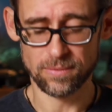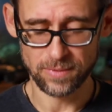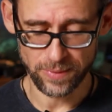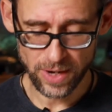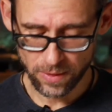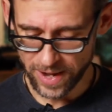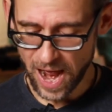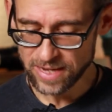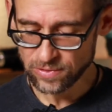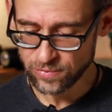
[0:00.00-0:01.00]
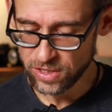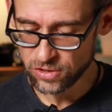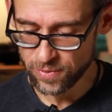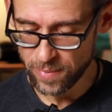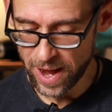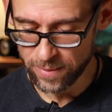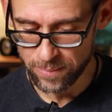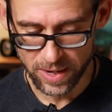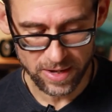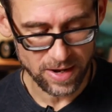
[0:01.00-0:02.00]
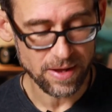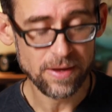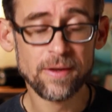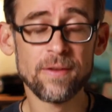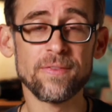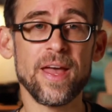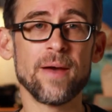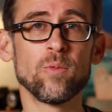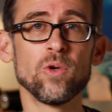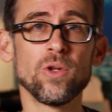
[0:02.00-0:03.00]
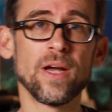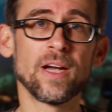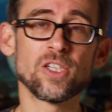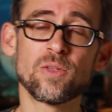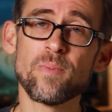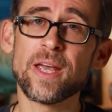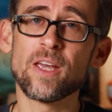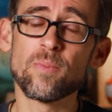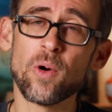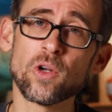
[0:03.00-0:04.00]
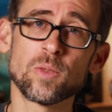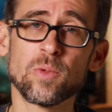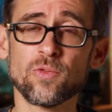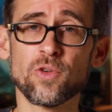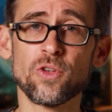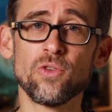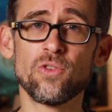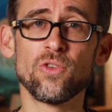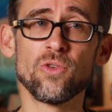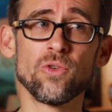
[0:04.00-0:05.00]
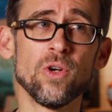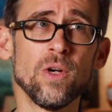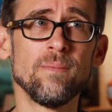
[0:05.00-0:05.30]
There we go, a nice feature in my opinion that will just make it possible for you to